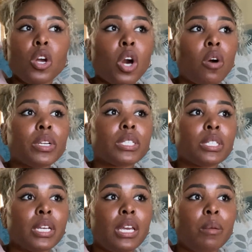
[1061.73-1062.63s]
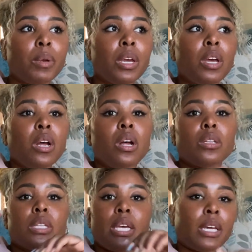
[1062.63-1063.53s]
go to sleep
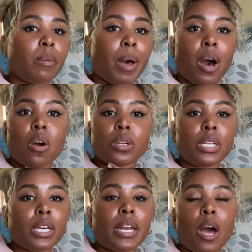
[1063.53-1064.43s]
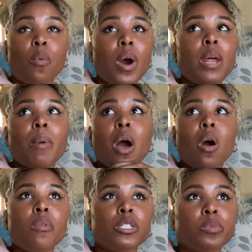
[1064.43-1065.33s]
thinking about or looking at what am I
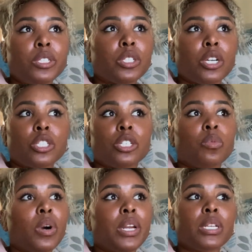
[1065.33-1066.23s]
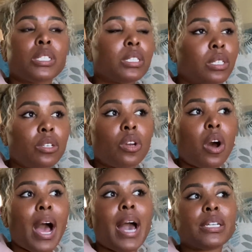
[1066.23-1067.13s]
always researching? What is, you know,
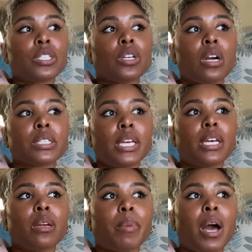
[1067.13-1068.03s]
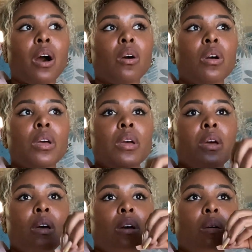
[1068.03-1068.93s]
I had to start thinking about
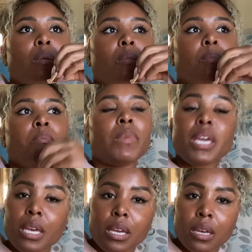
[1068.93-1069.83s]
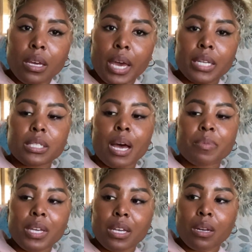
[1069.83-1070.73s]
me and
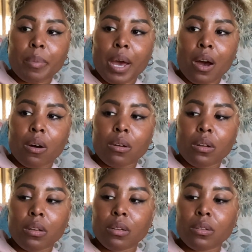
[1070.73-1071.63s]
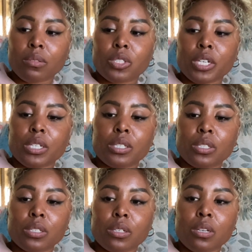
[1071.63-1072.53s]
stop thinking about
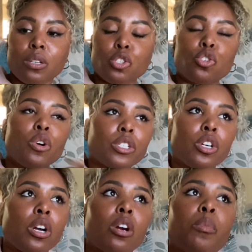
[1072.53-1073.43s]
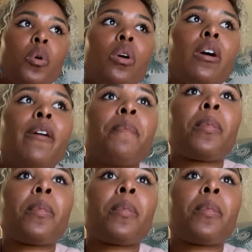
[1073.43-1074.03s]
just short term or